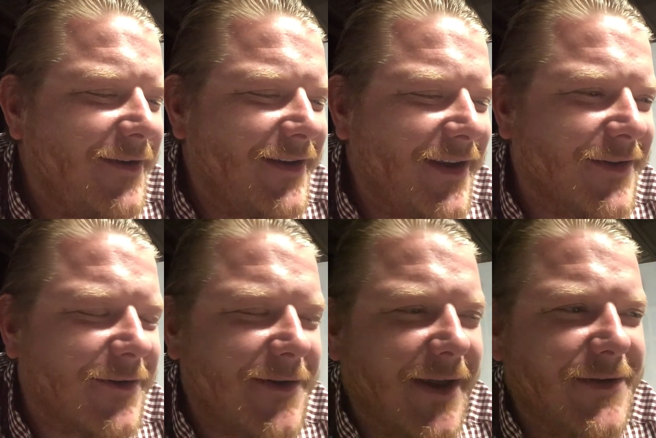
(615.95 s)

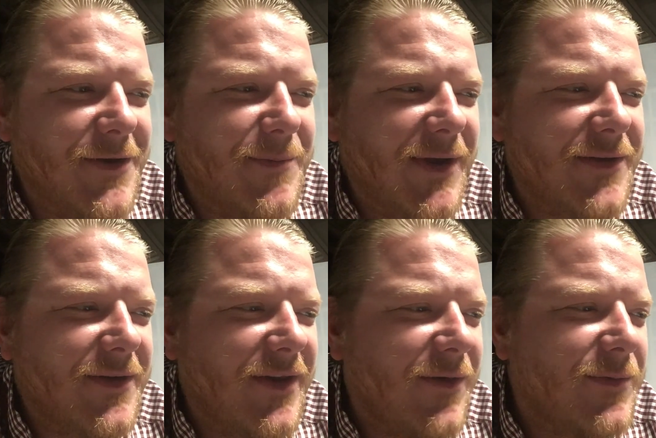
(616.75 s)
entertain you, but
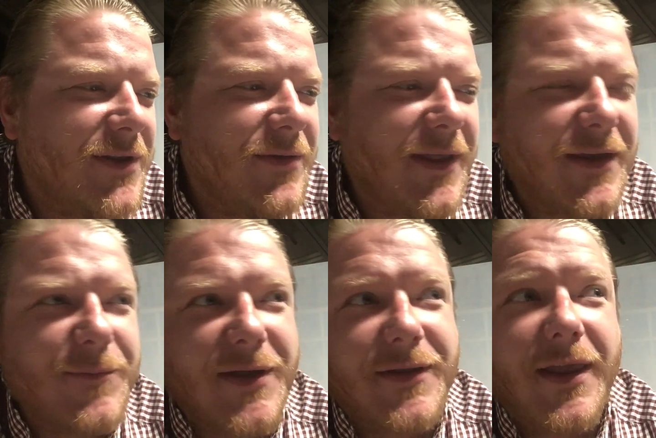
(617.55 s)
when you think
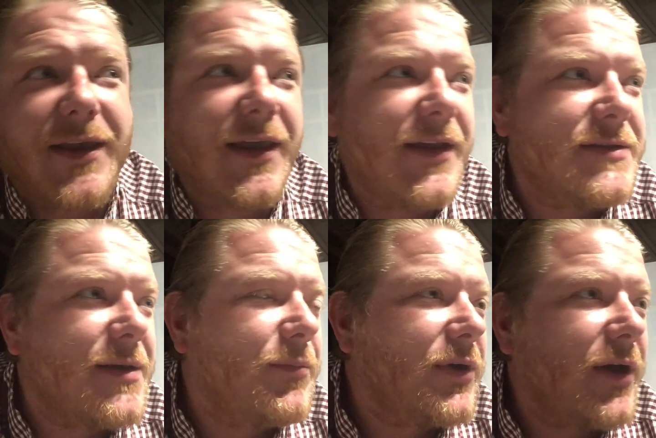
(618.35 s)
about like kids
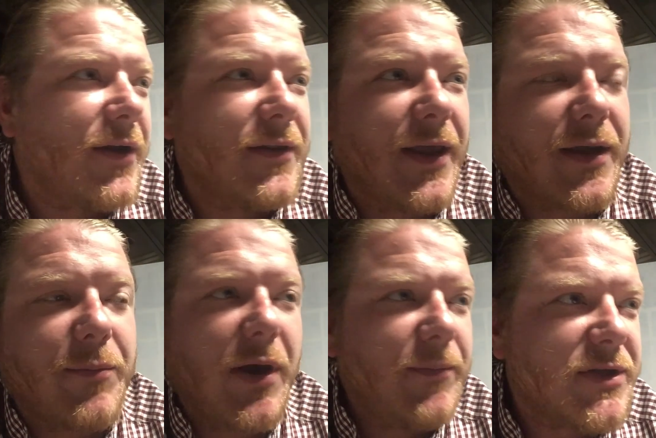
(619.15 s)
that put on like a
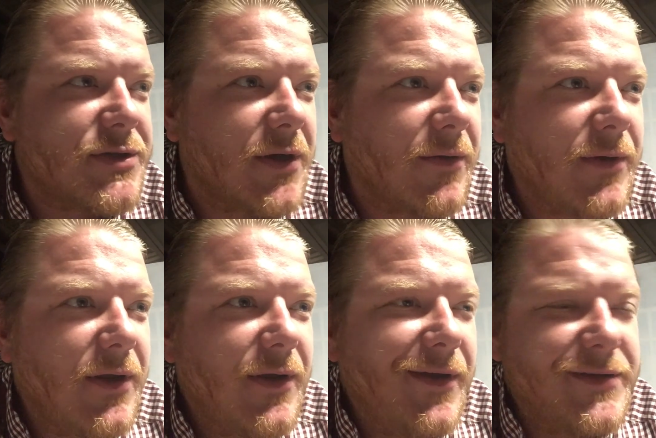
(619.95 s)
puppet show,
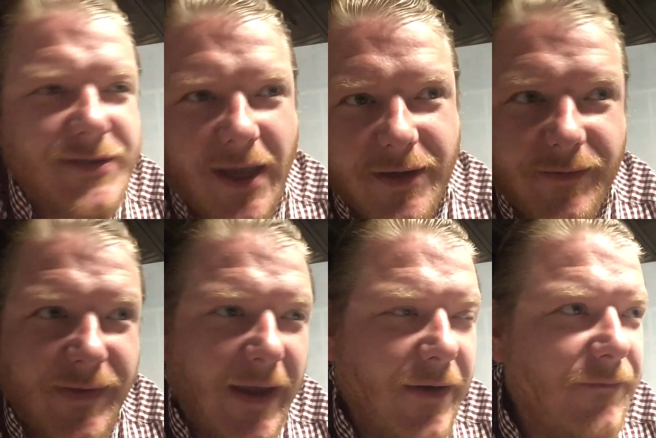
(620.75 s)
it's kind of a
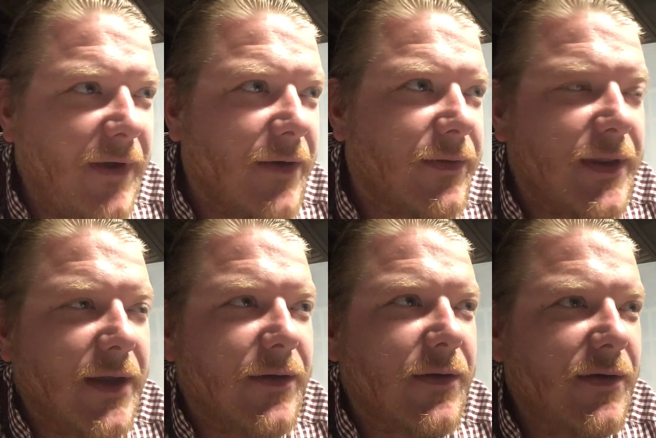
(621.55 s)
found
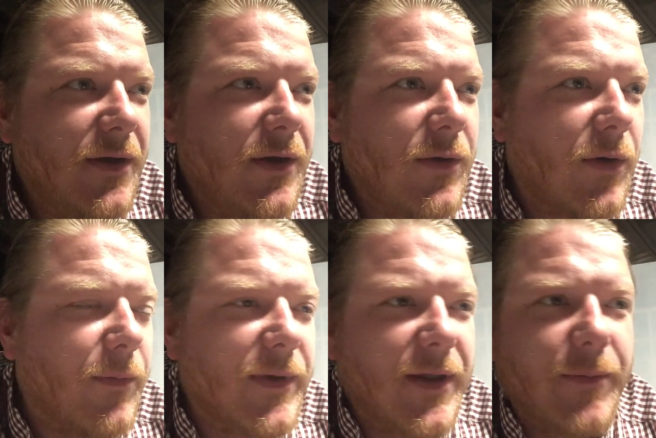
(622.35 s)
theater, or
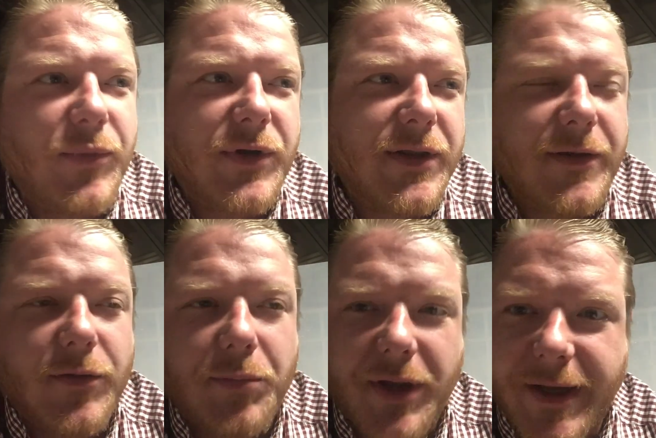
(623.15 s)
where they put on little
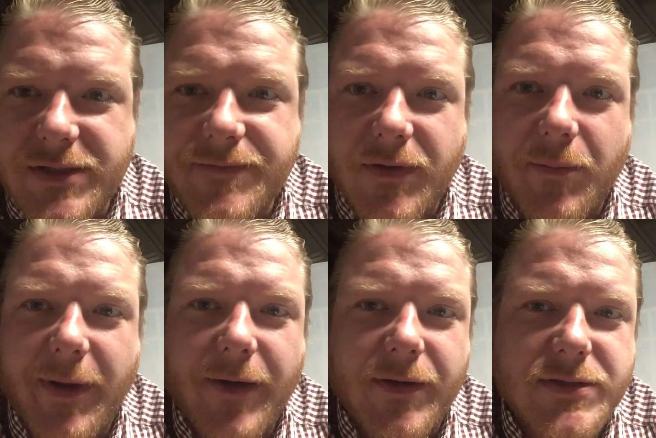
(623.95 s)
plays for their
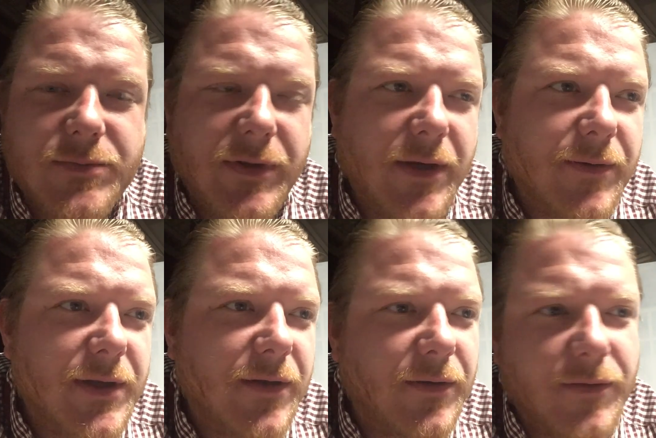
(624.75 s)
parents when they were
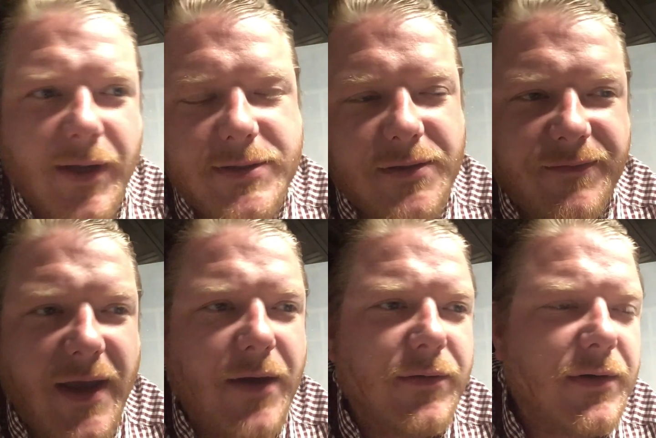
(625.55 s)
younger. That's a
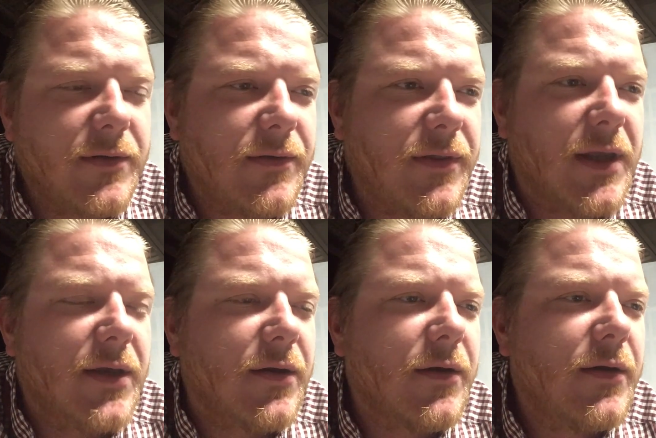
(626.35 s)
found
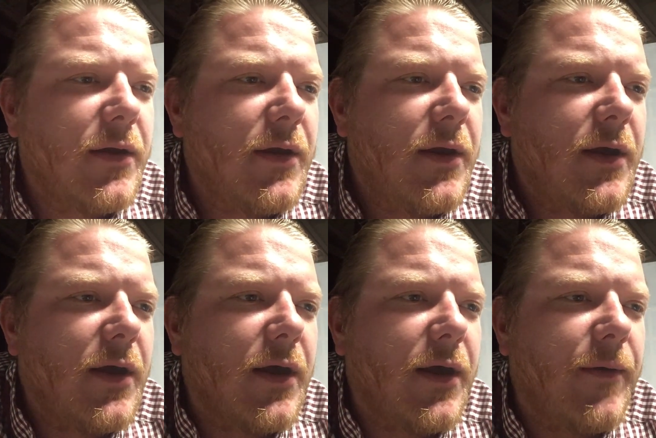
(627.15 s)
theater.
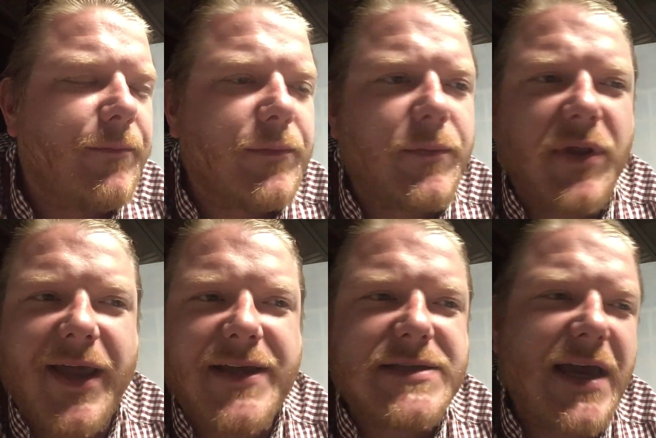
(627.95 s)

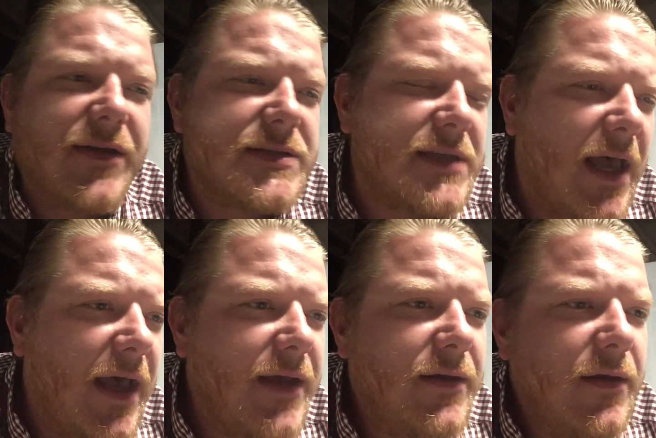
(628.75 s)
Plays outside